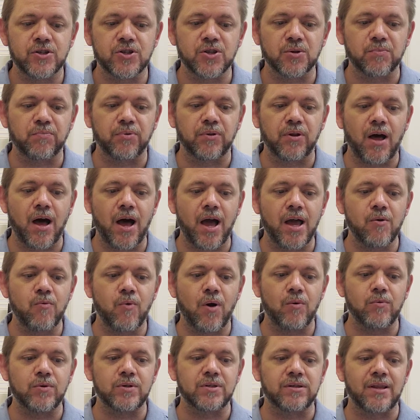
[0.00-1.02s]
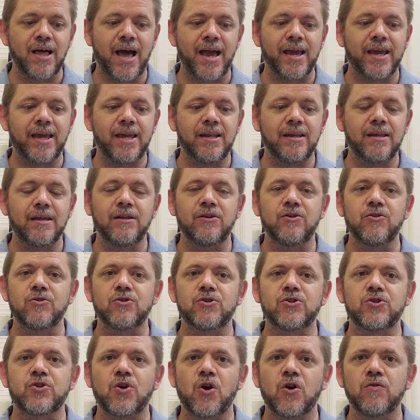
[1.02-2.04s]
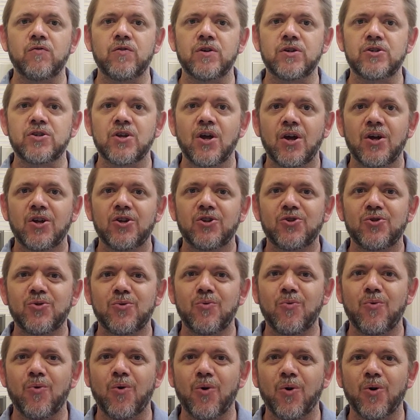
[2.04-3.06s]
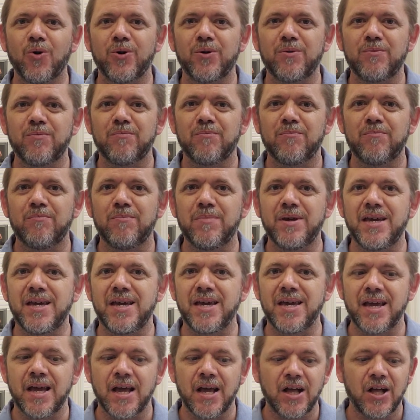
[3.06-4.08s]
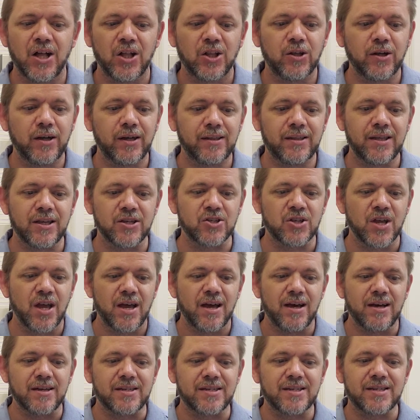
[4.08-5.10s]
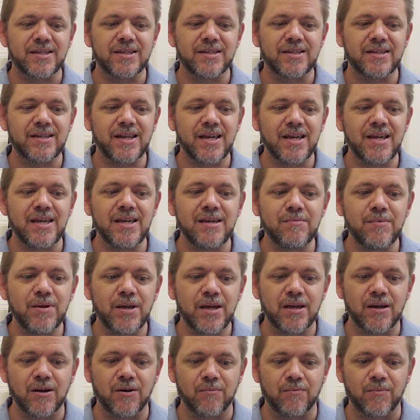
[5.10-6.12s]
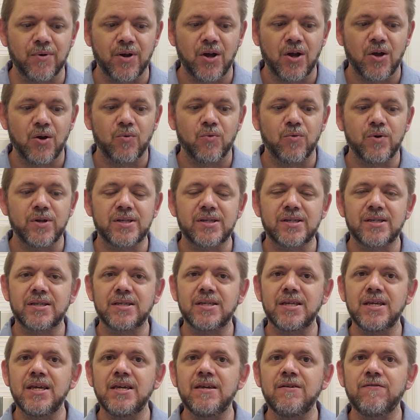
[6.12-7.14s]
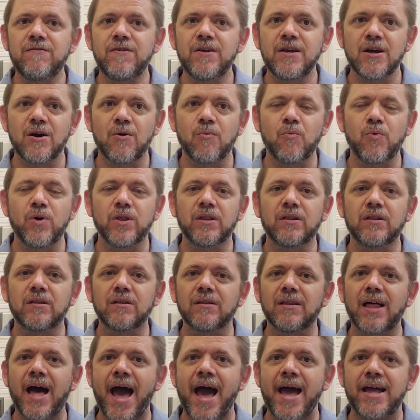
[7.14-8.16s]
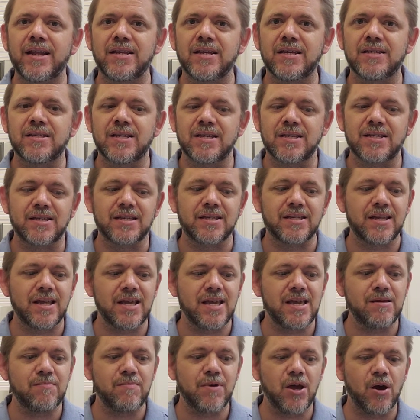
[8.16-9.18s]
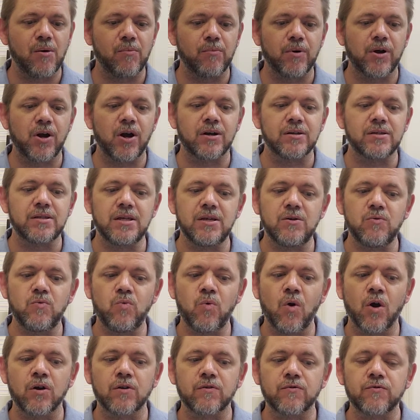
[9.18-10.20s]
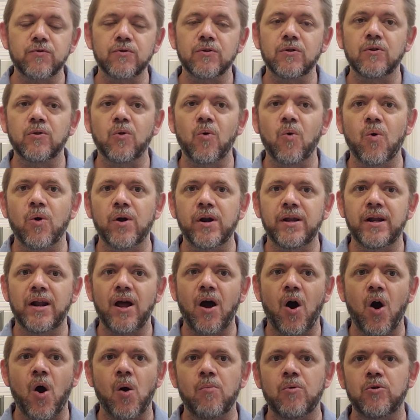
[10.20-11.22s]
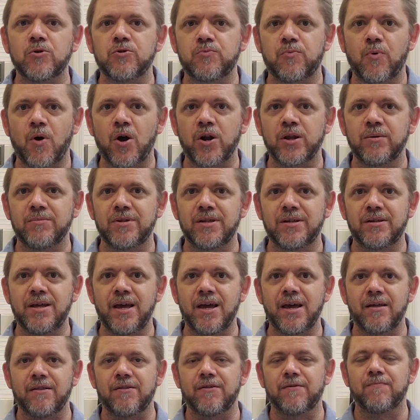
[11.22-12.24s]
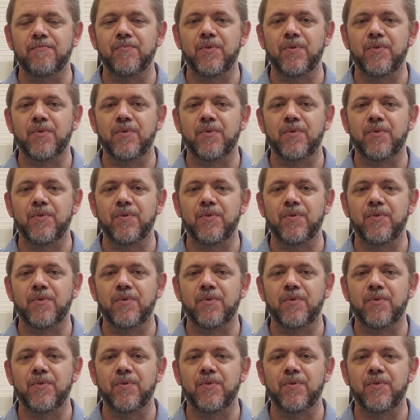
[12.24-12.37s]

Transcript: to supply what was lacking in your service toward me." Look at this. Esteem him. Receive him with gladness. Esteem him because he worked for the Lord and it almost brought him to death.